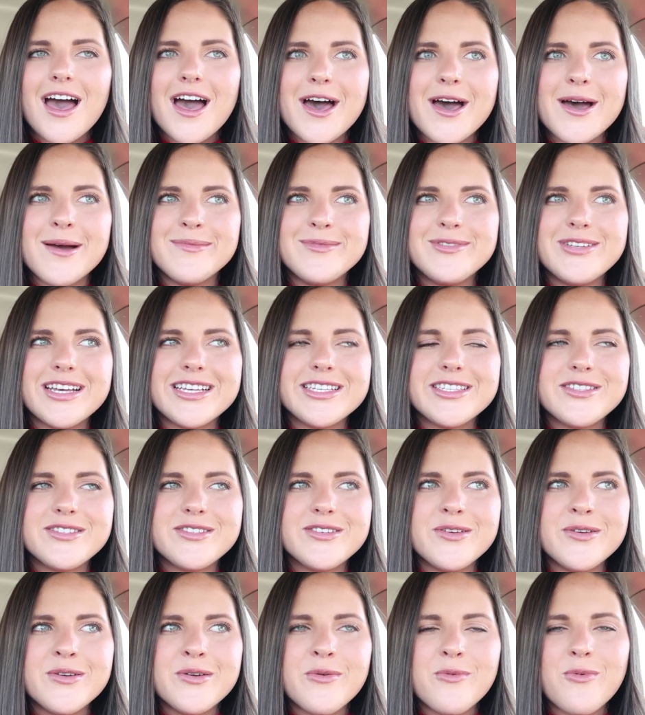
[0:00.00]

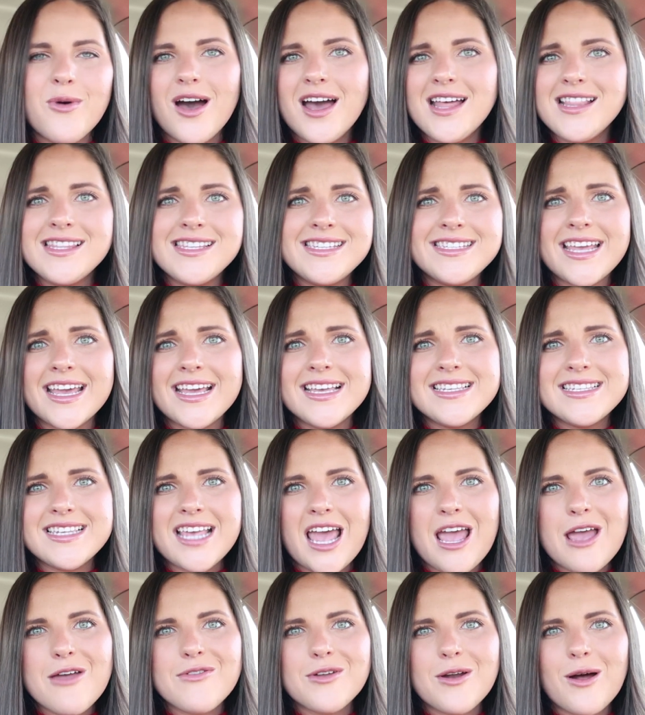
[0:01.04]
just to, one, stay
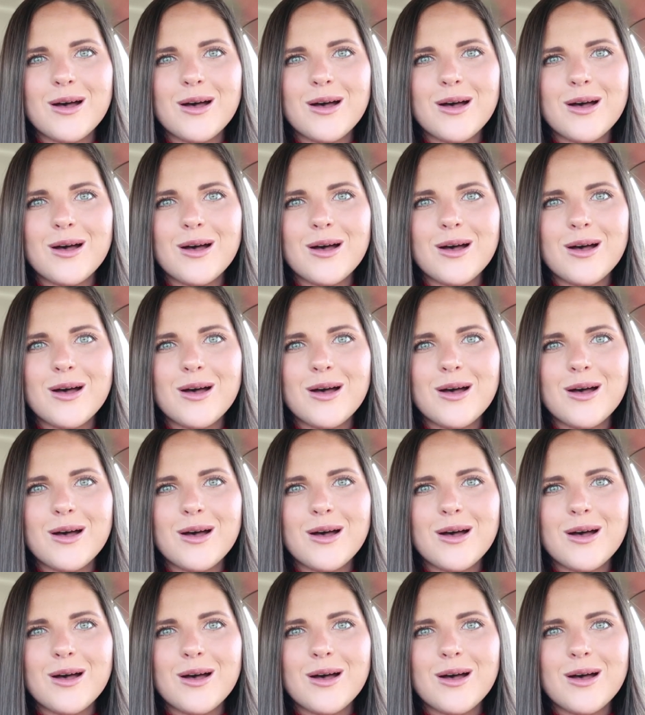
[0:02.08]
safe,